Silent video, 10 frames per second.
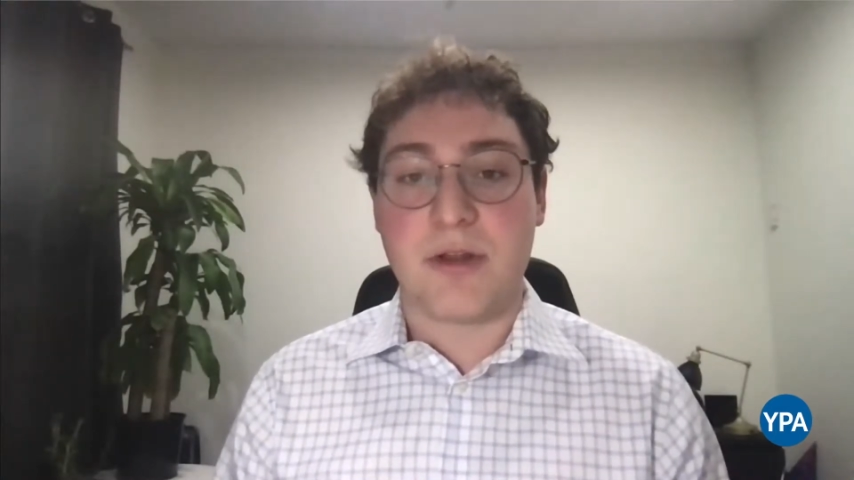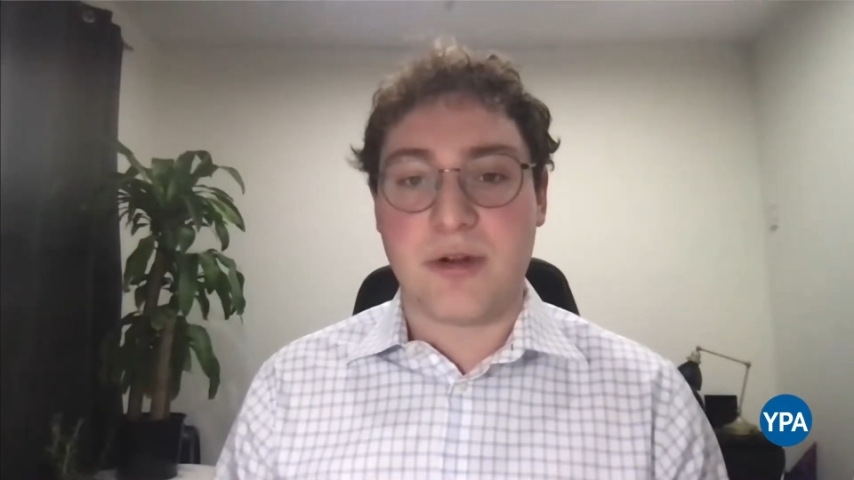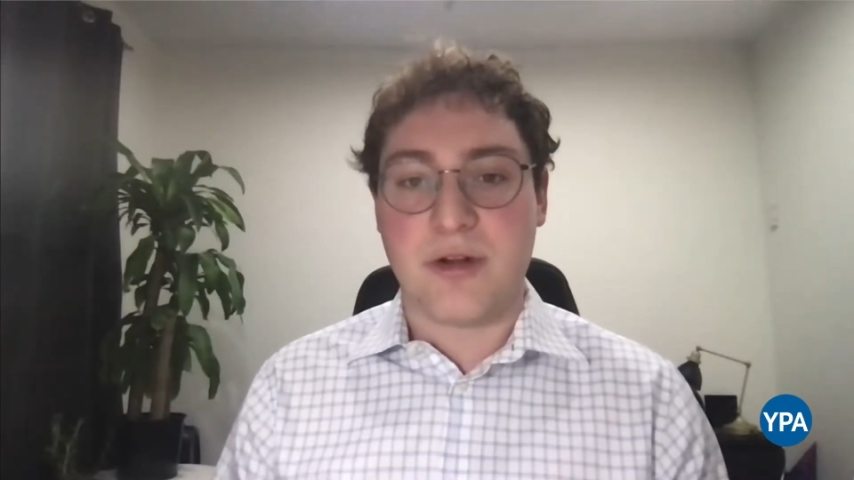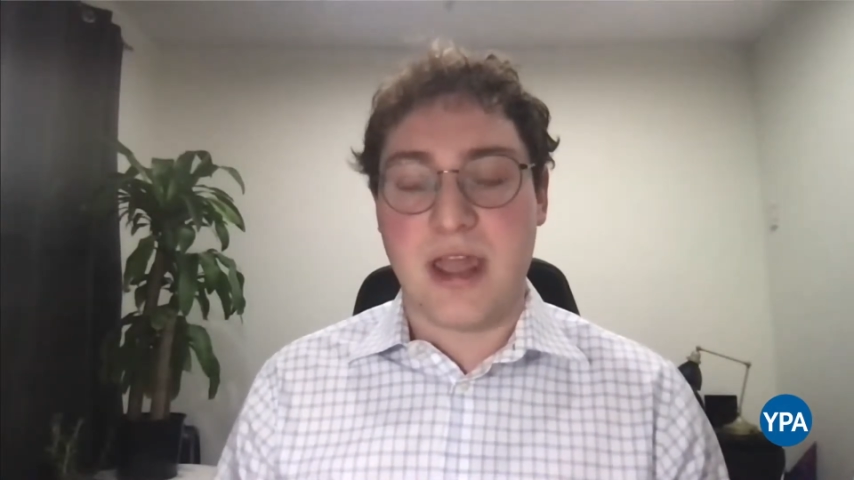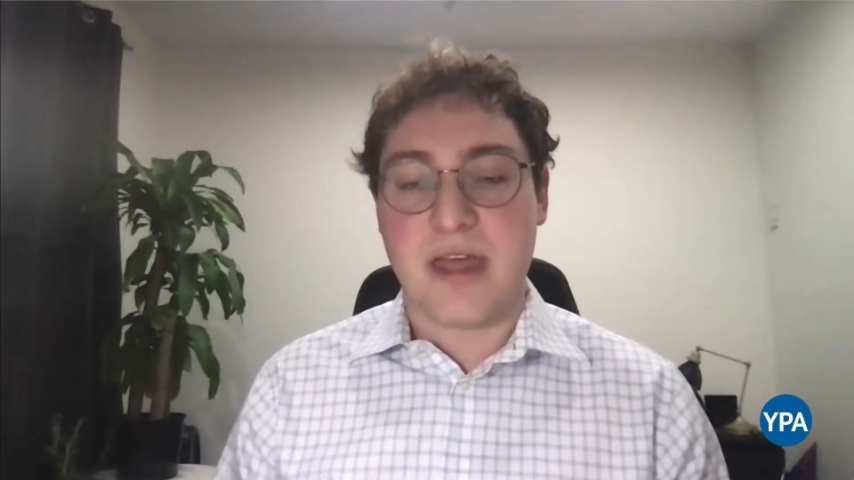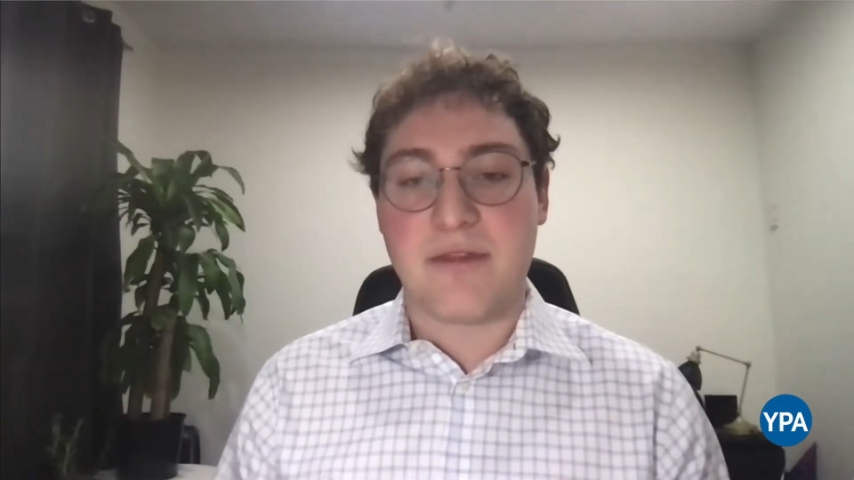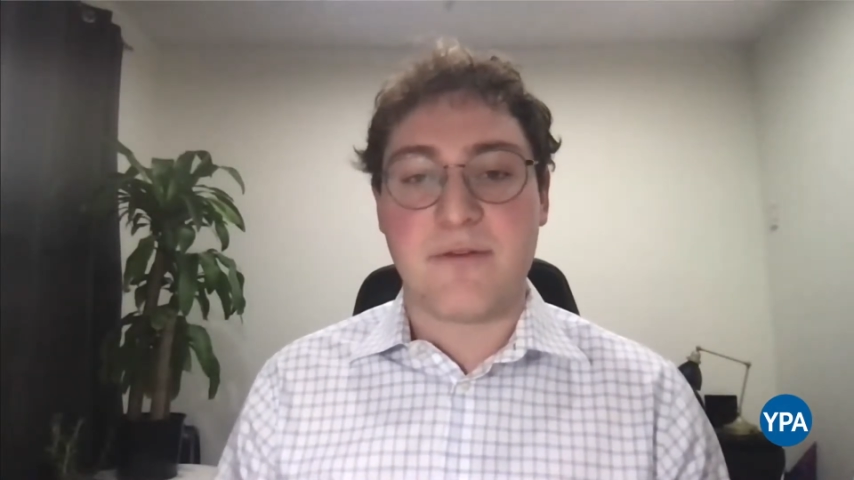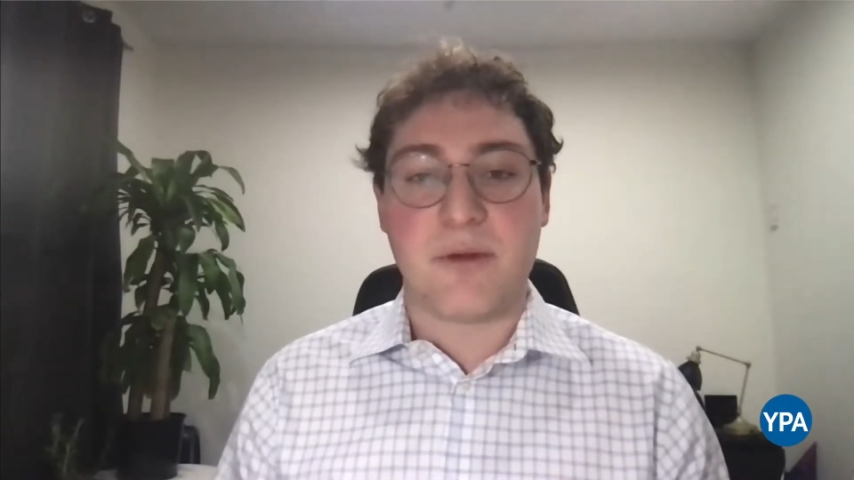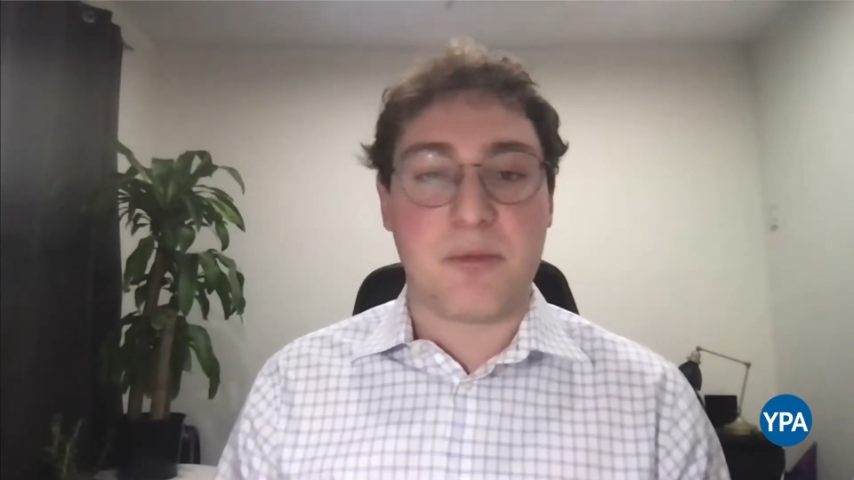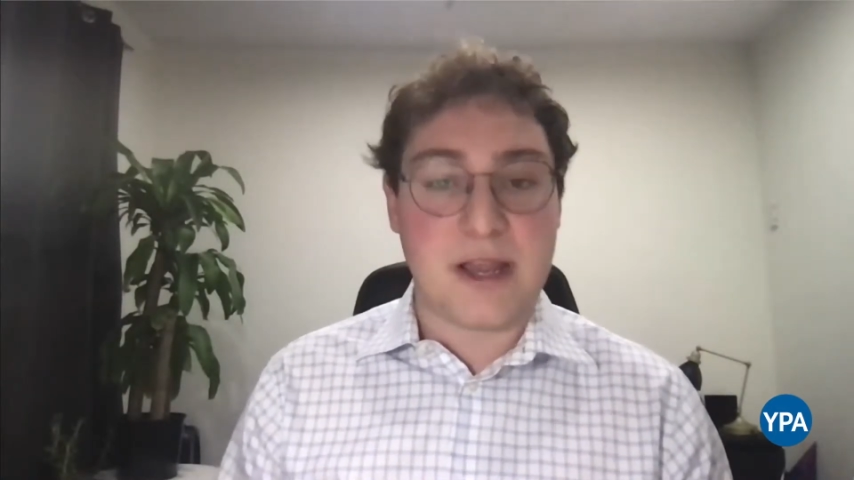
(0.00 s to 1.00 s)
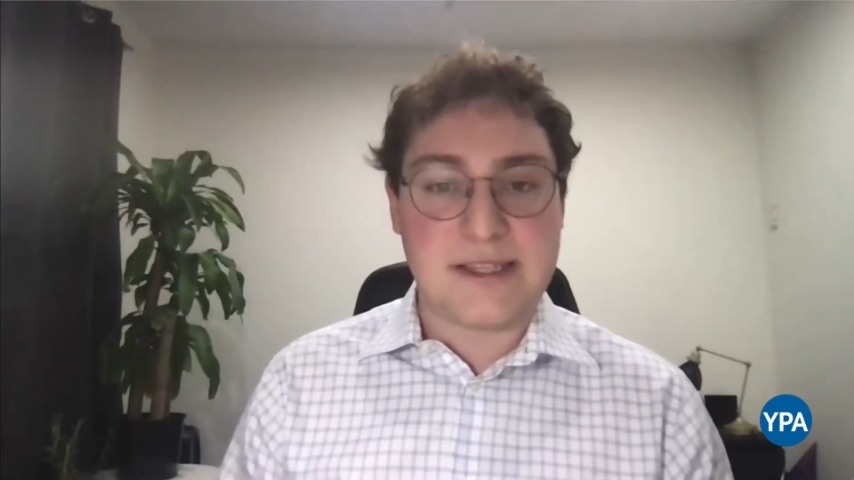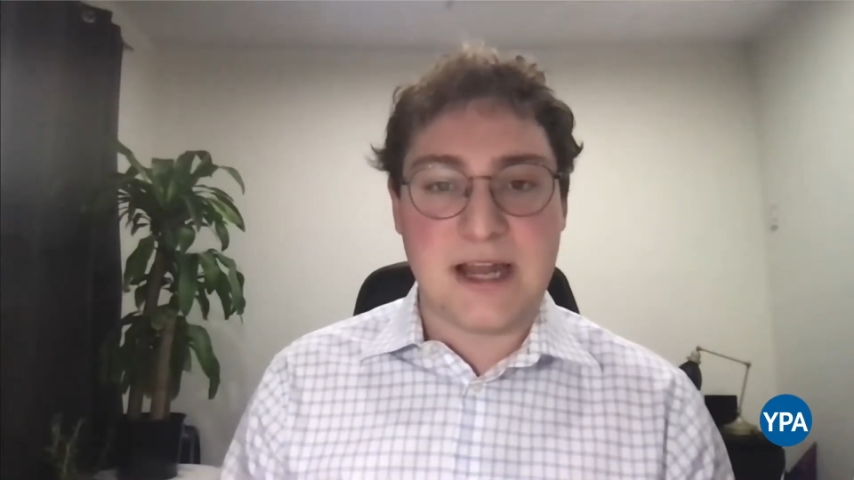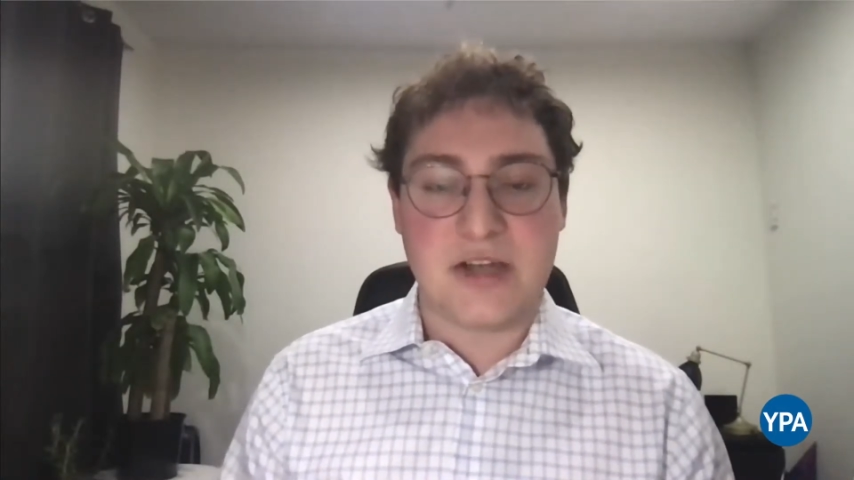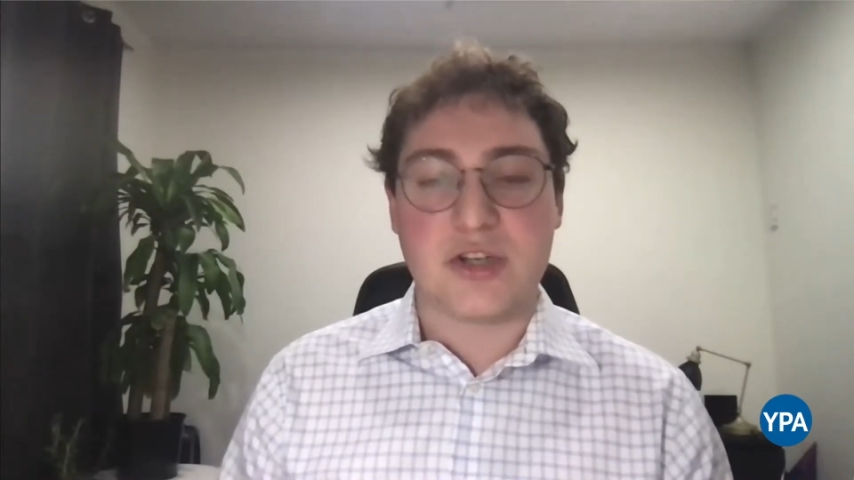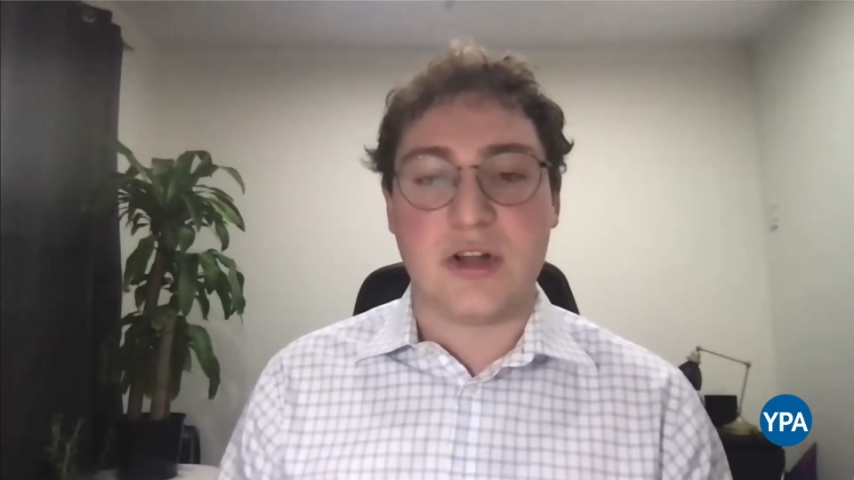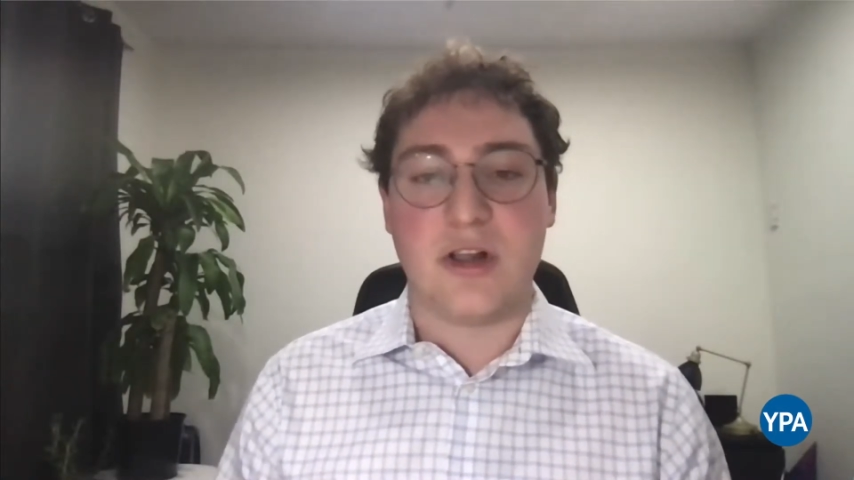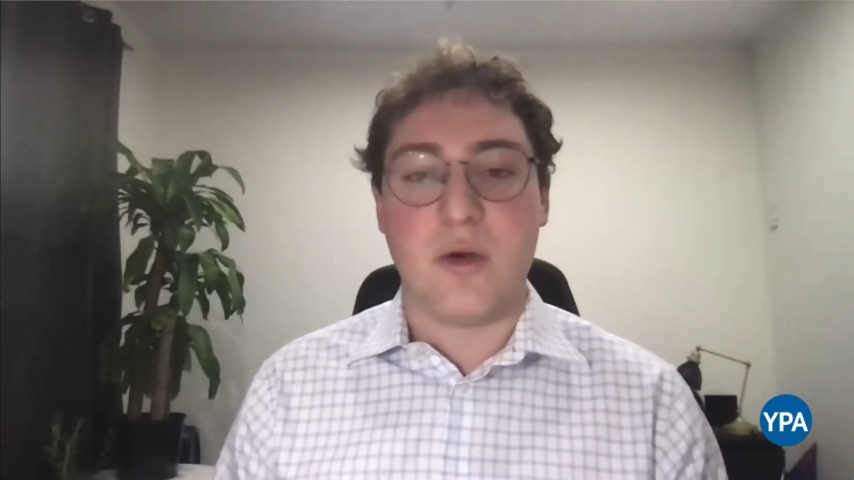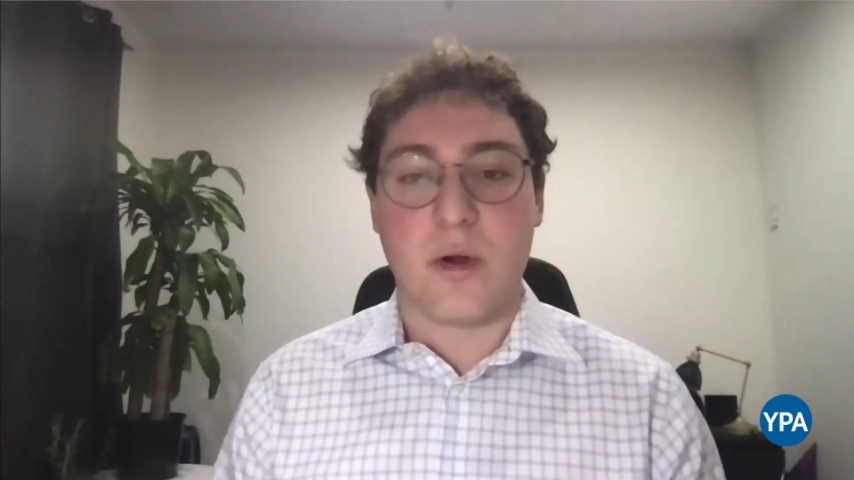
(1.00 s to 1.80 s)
30th for presidential